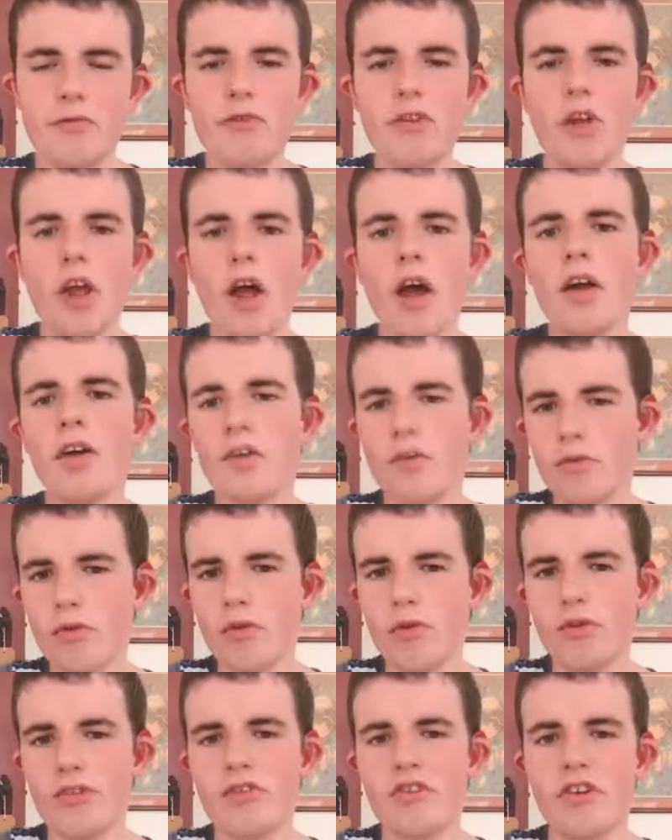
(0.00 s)
And of
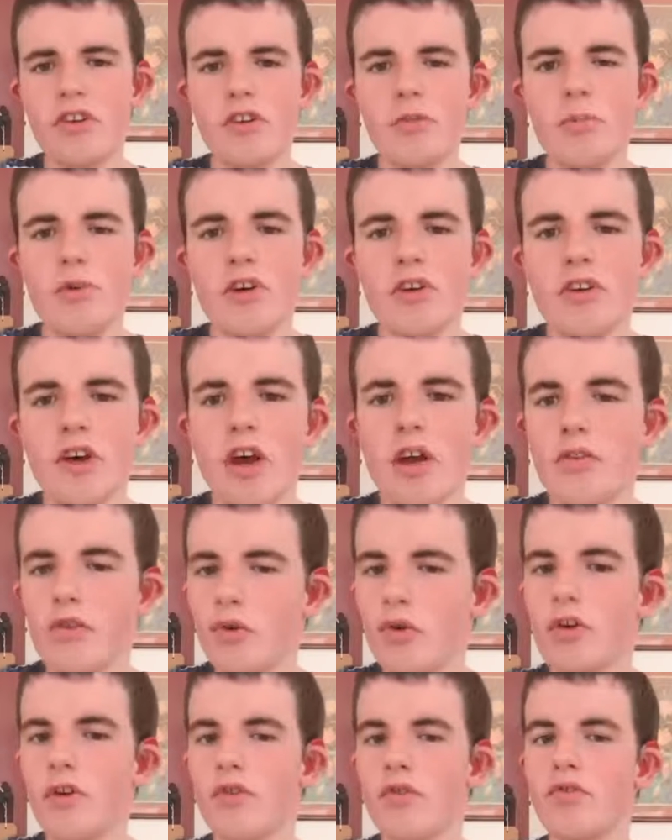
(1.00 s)
course, the teacher being named as
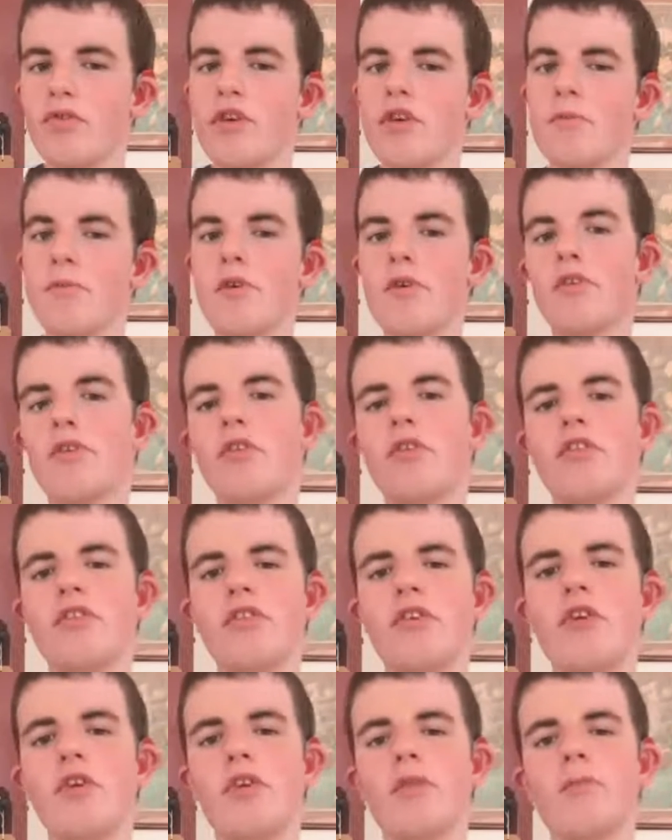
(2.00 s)
one of 3 people that was
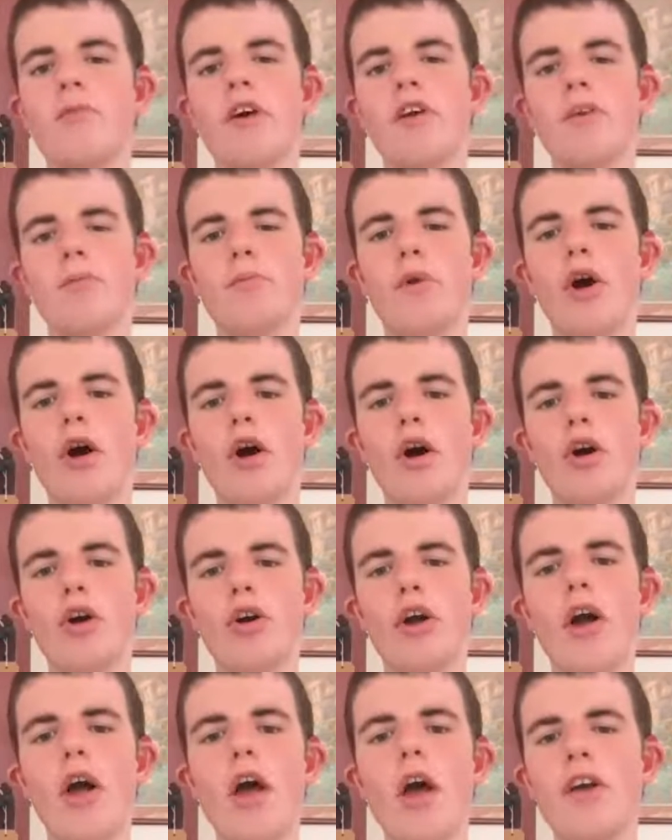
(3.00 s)
killed in Reading
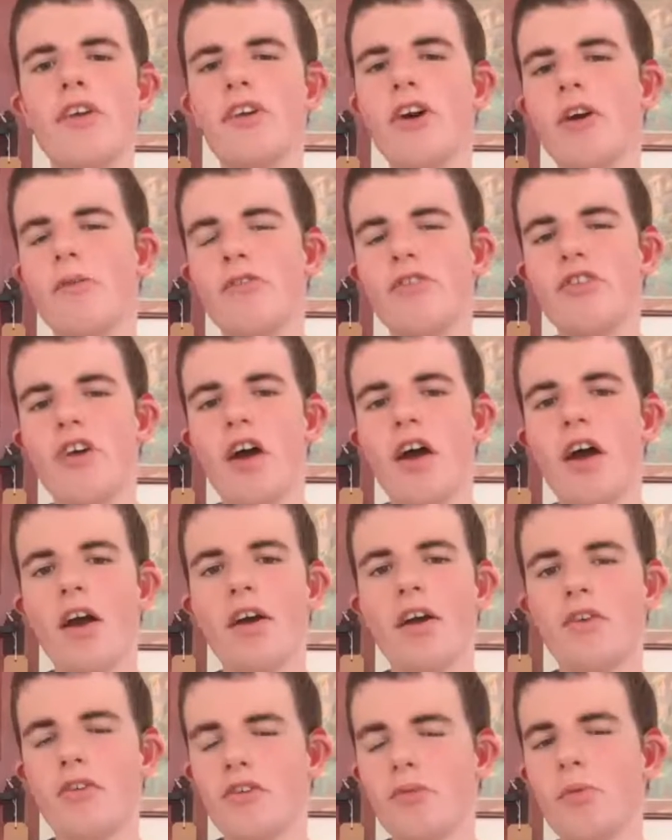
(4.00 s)
Park knife attack,
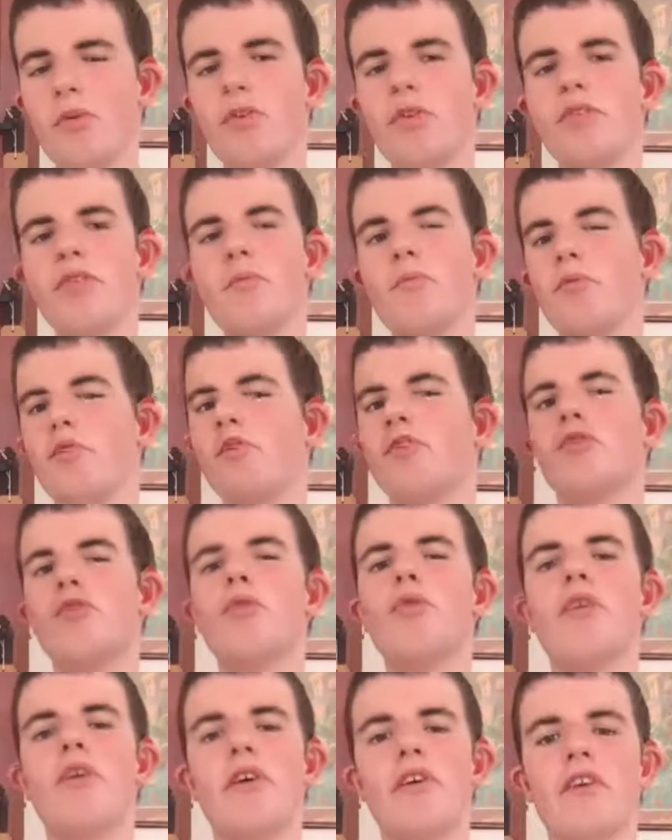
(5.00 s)
and just people simply
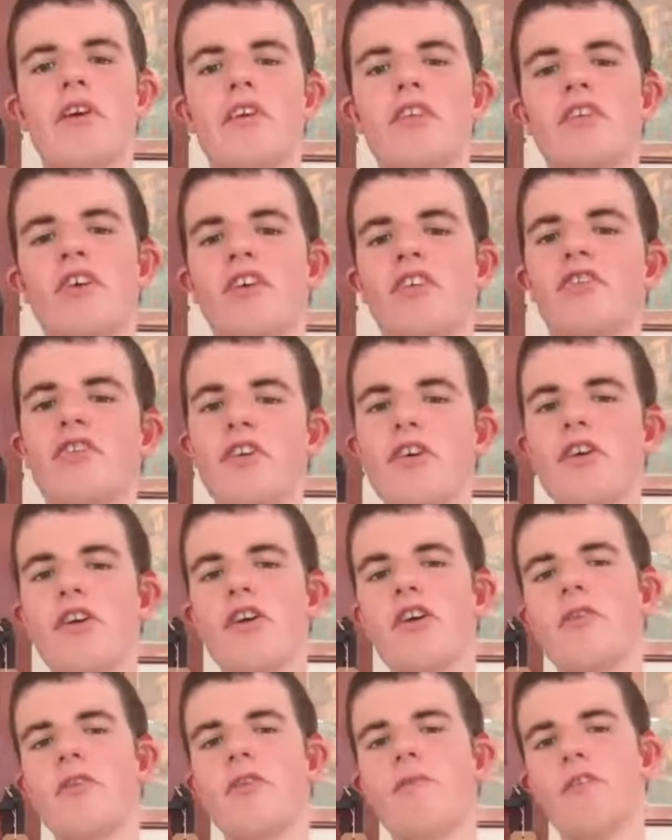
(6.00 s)
enjoying their Saturday
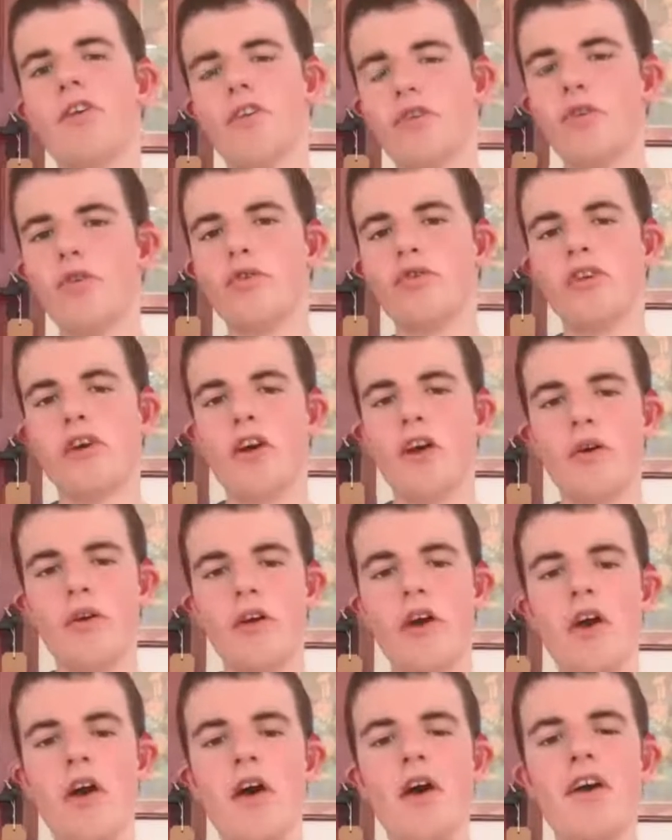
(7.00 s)
evening as
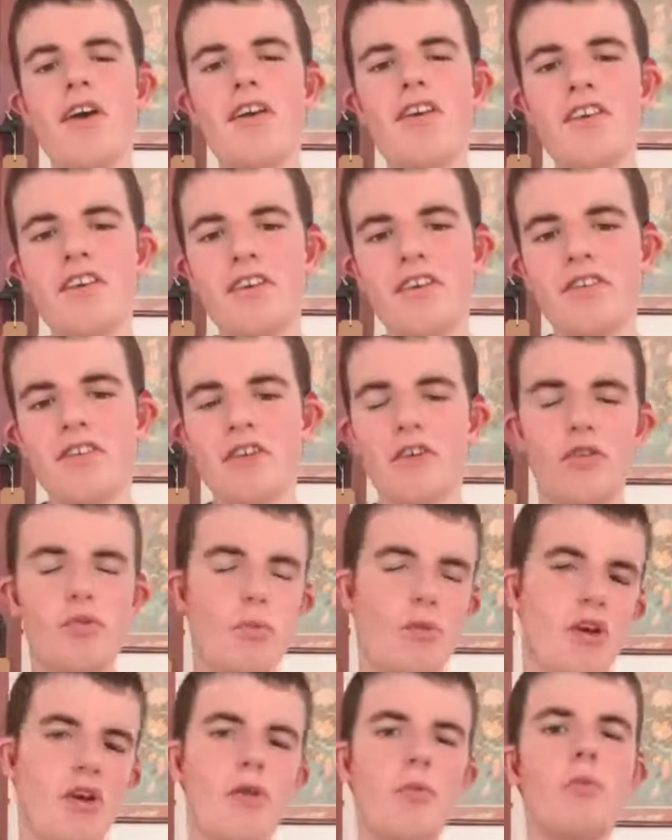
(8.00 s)
lockdown
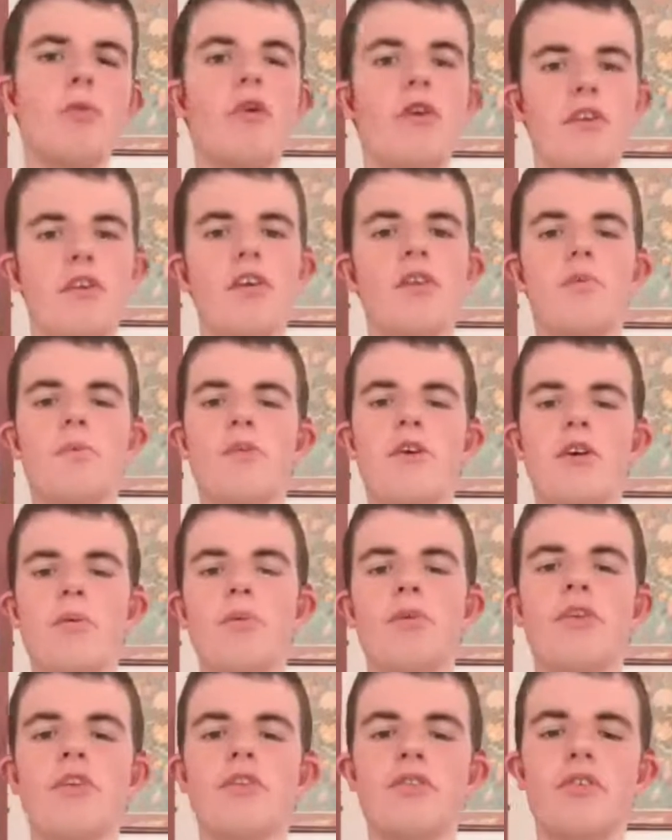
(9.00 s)
eases, being with other
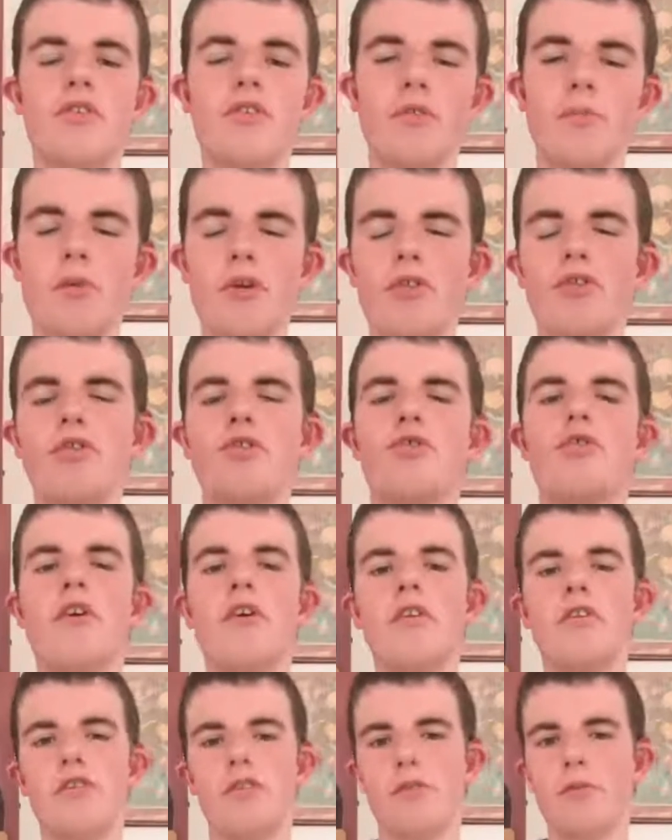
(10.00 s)
people, and just the most
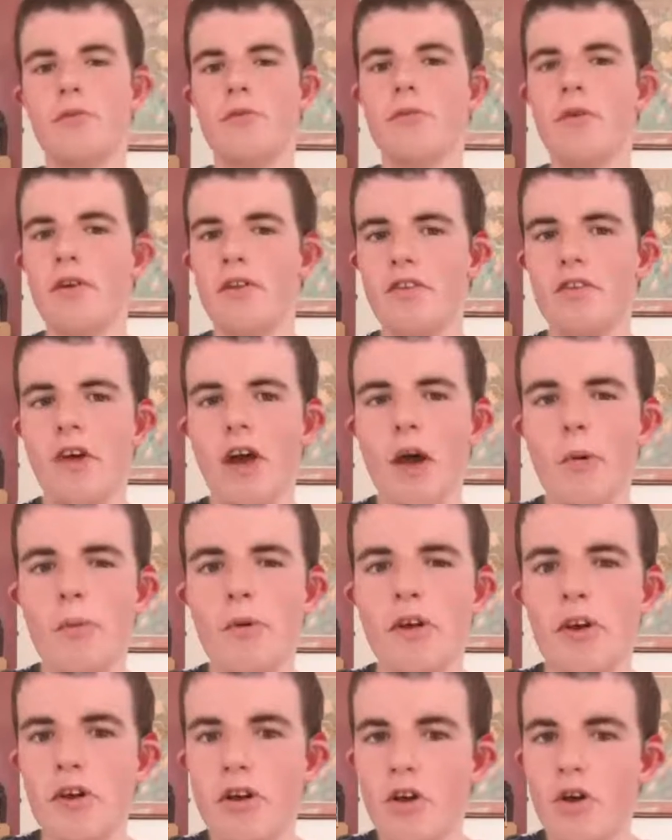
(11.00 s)
atrocious of events
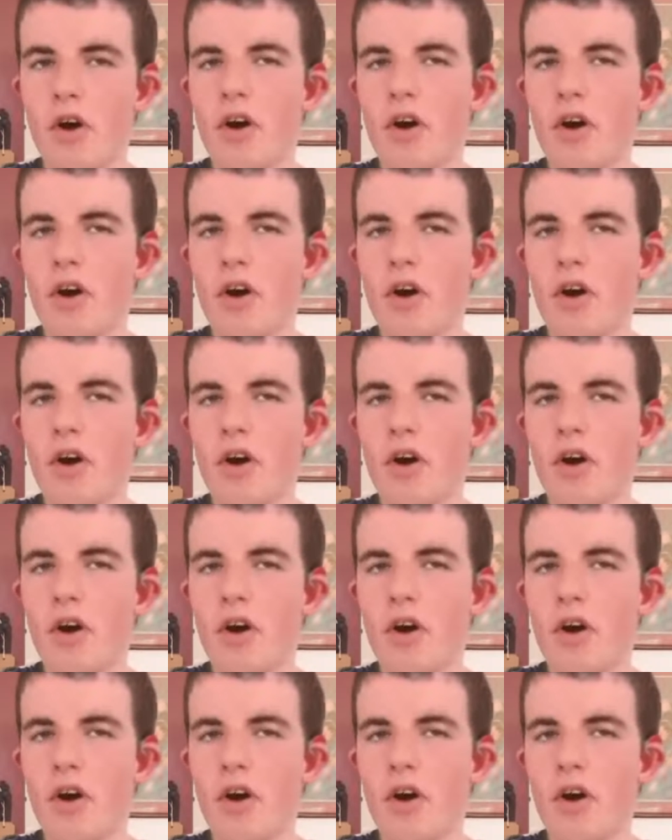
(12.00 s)
happening.